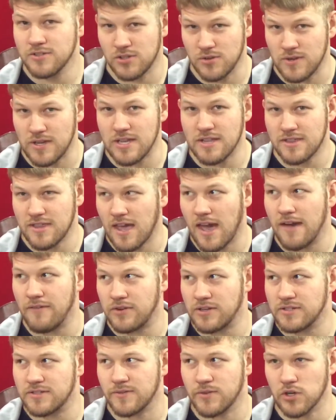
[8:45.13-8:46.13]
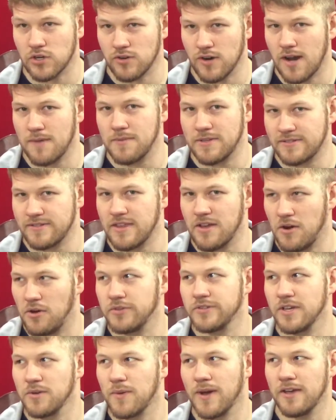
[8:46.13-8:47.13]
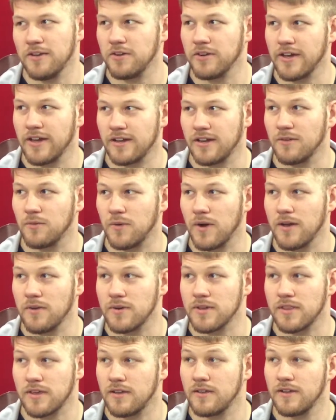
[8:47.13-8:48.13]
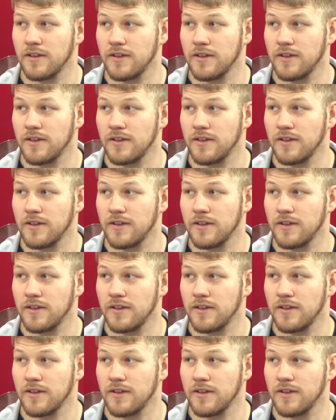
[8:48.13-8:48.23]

to eat the evidence of your crime. It's the only way you'll get away with